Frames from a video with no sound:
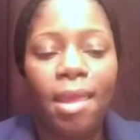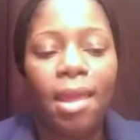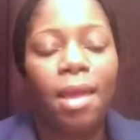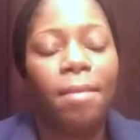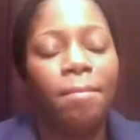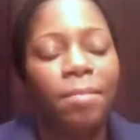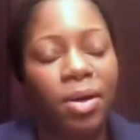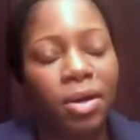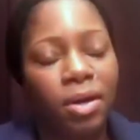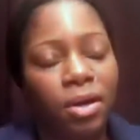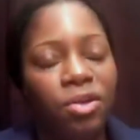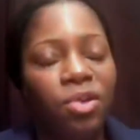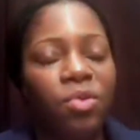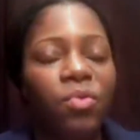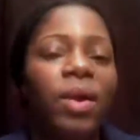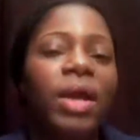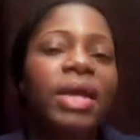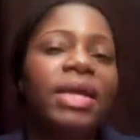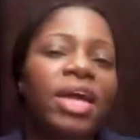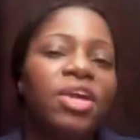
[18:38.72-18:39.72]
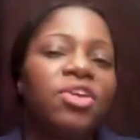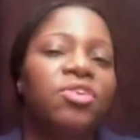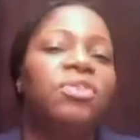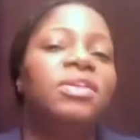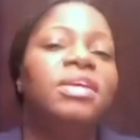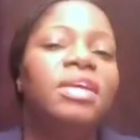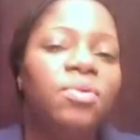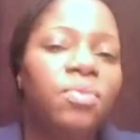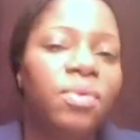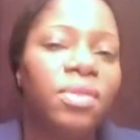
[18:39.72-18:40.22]
But the way that you
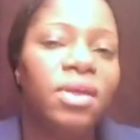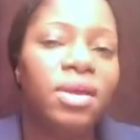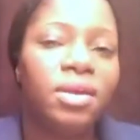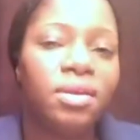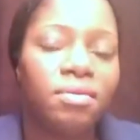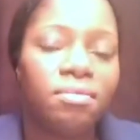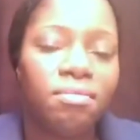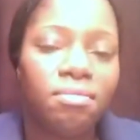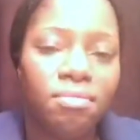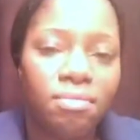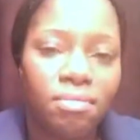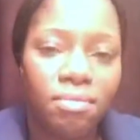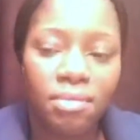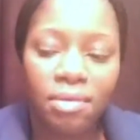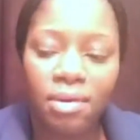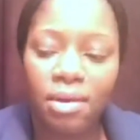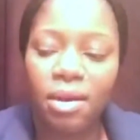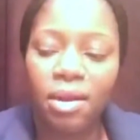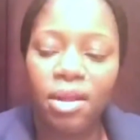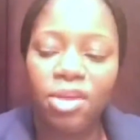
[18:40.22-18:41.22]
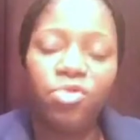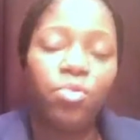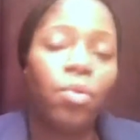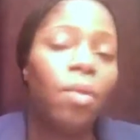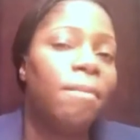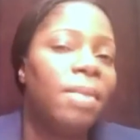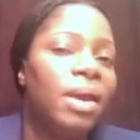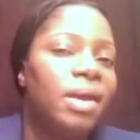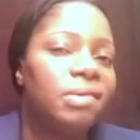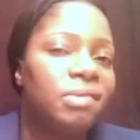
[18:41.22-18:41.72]
deal with it is what
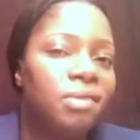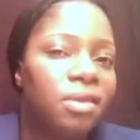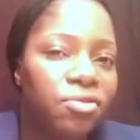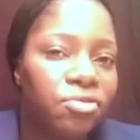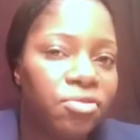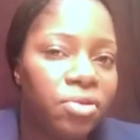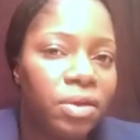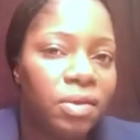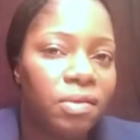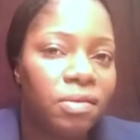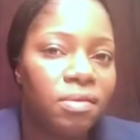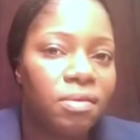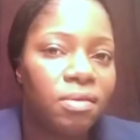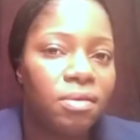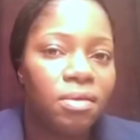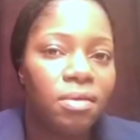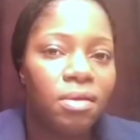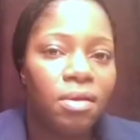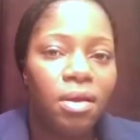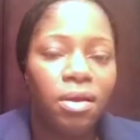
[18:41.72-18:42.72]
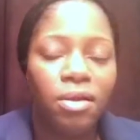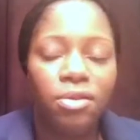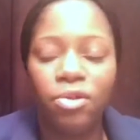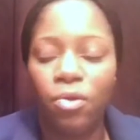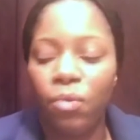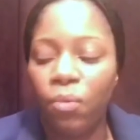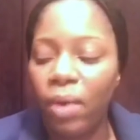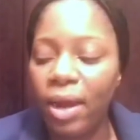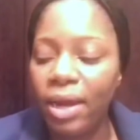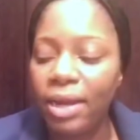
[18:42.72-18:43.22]
makes the difference.
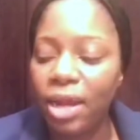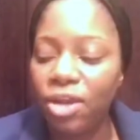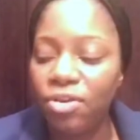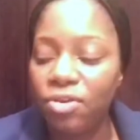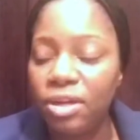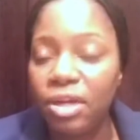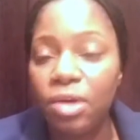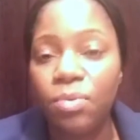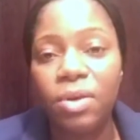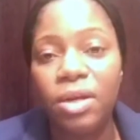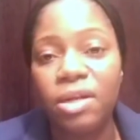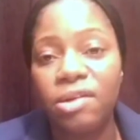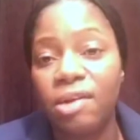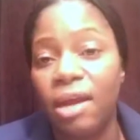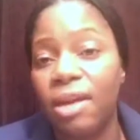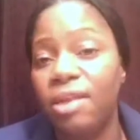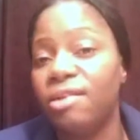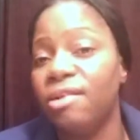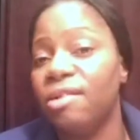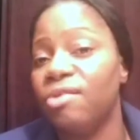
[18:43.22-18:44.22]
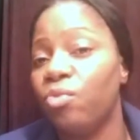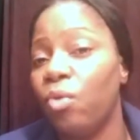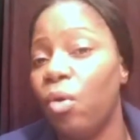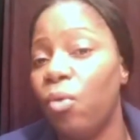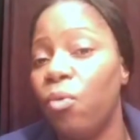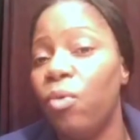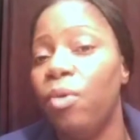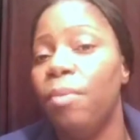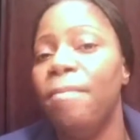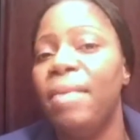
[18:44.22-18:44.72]
The way that you deal with the challenge is
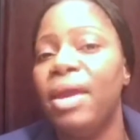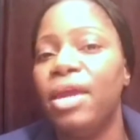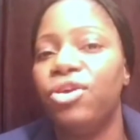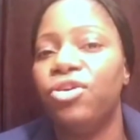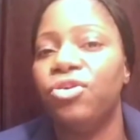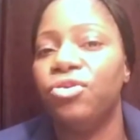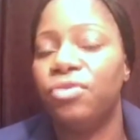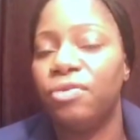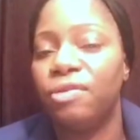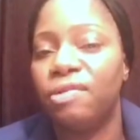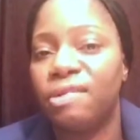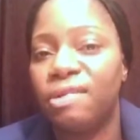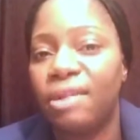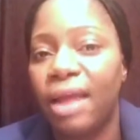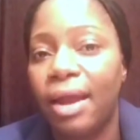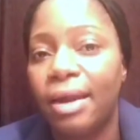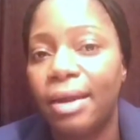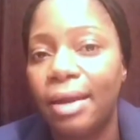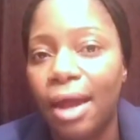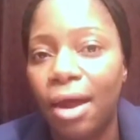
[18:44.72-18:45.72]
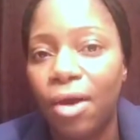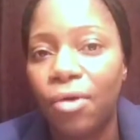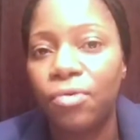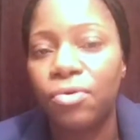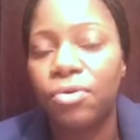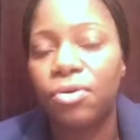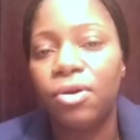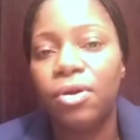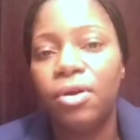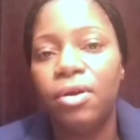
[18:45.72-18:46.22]
what will make you to stand
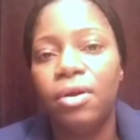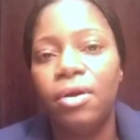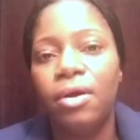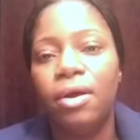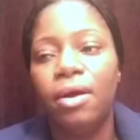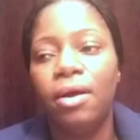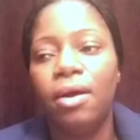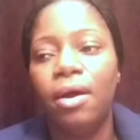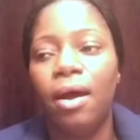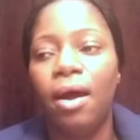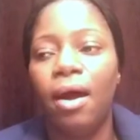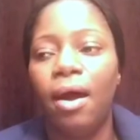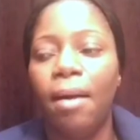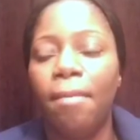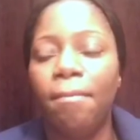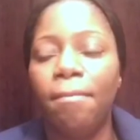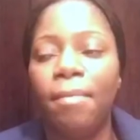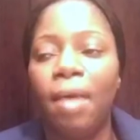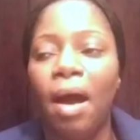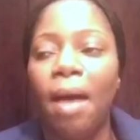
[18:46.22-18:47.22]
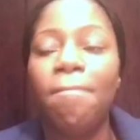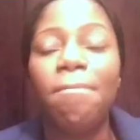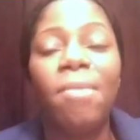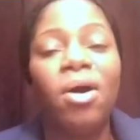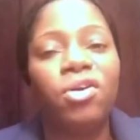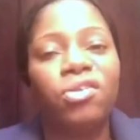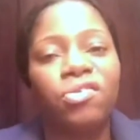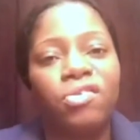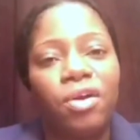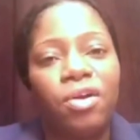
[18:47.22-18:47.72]
out
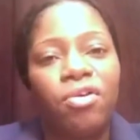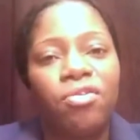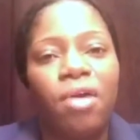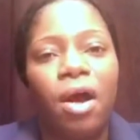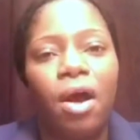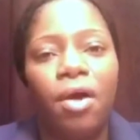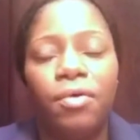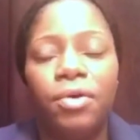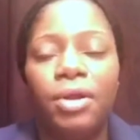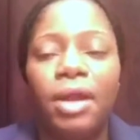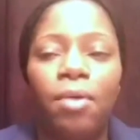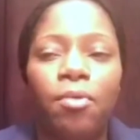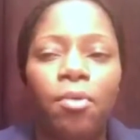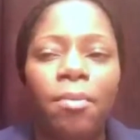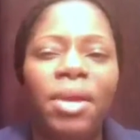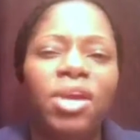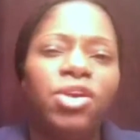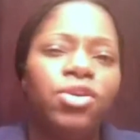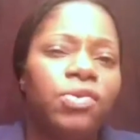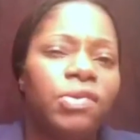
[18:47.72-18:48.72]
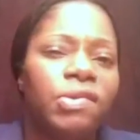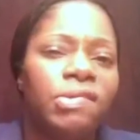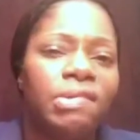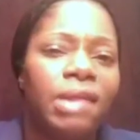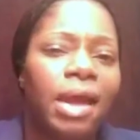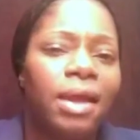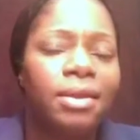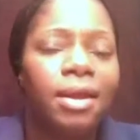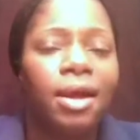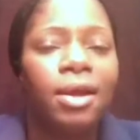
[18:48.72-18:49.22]
amongst the crowd. That will make you to
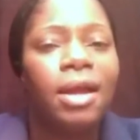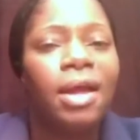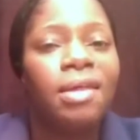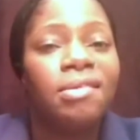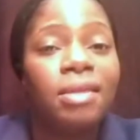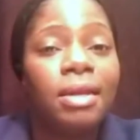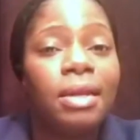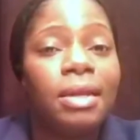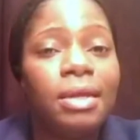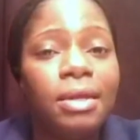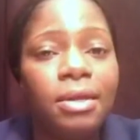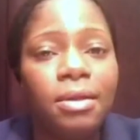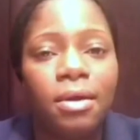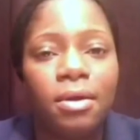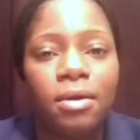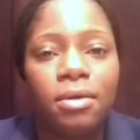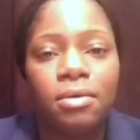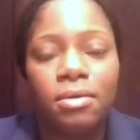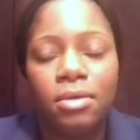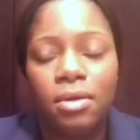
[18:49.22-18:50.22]
stand out as a leader.